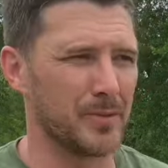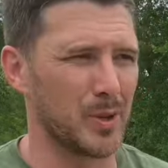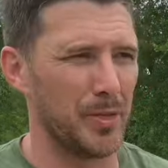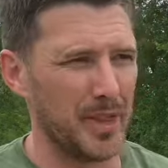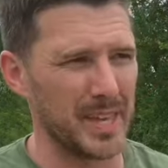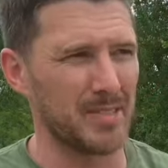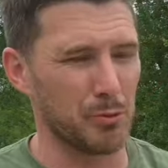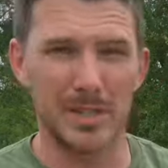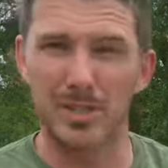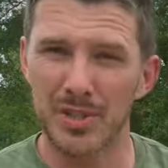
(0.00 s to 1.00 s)
So I think
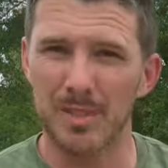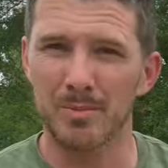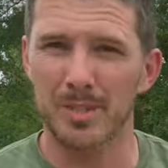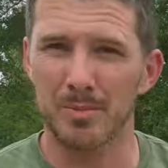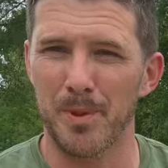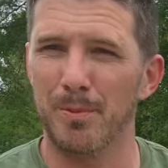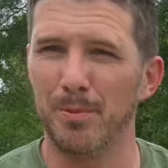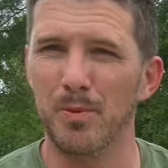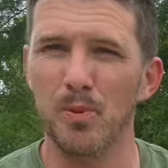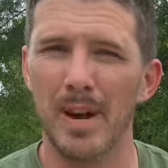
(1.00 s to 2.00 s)
3 shims is
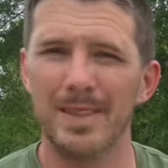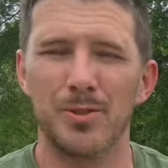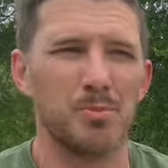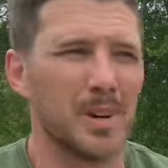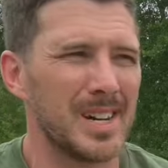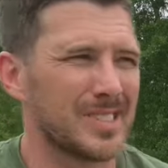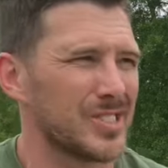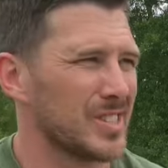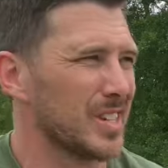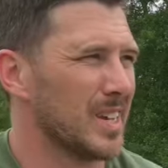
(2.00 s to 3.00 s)
probably way too much.